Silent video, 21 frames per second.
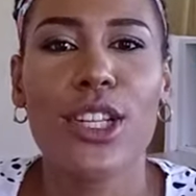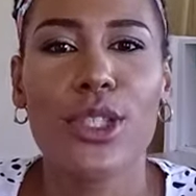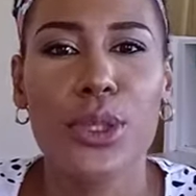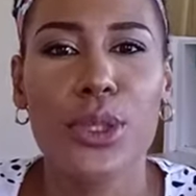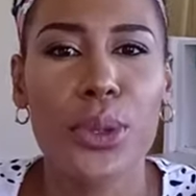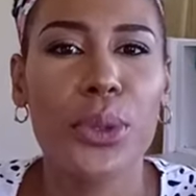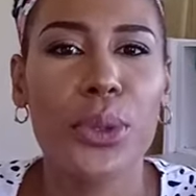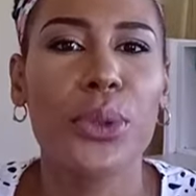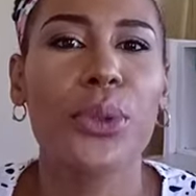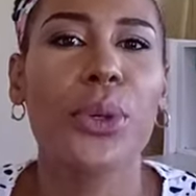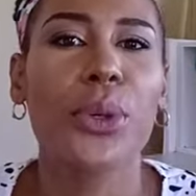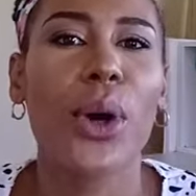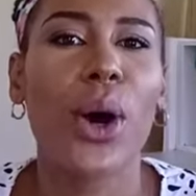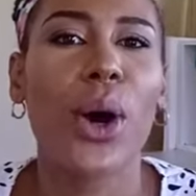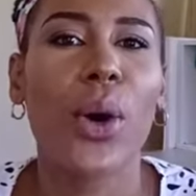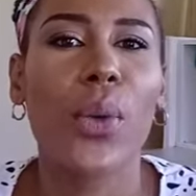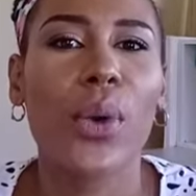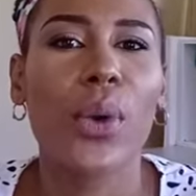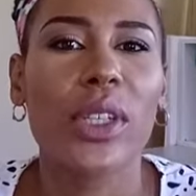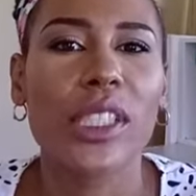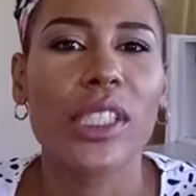to
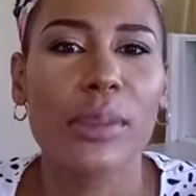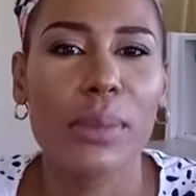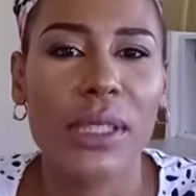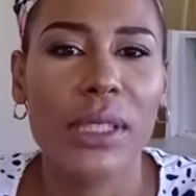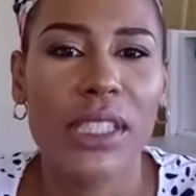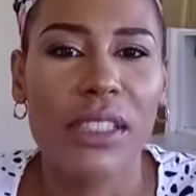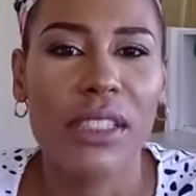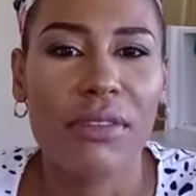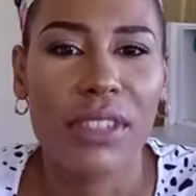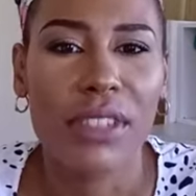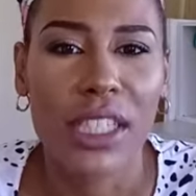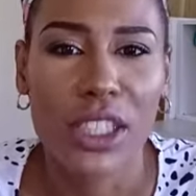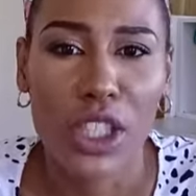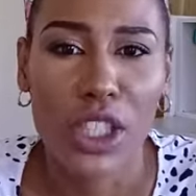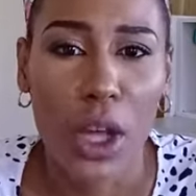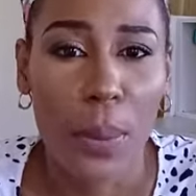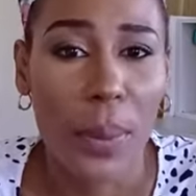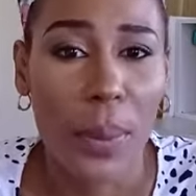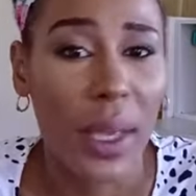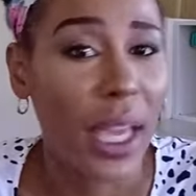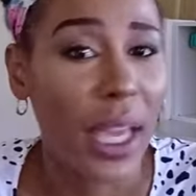our specific
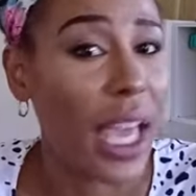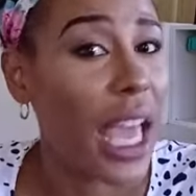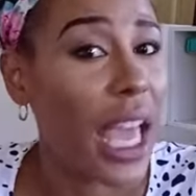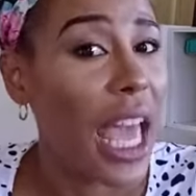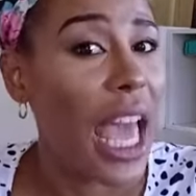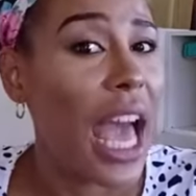topic.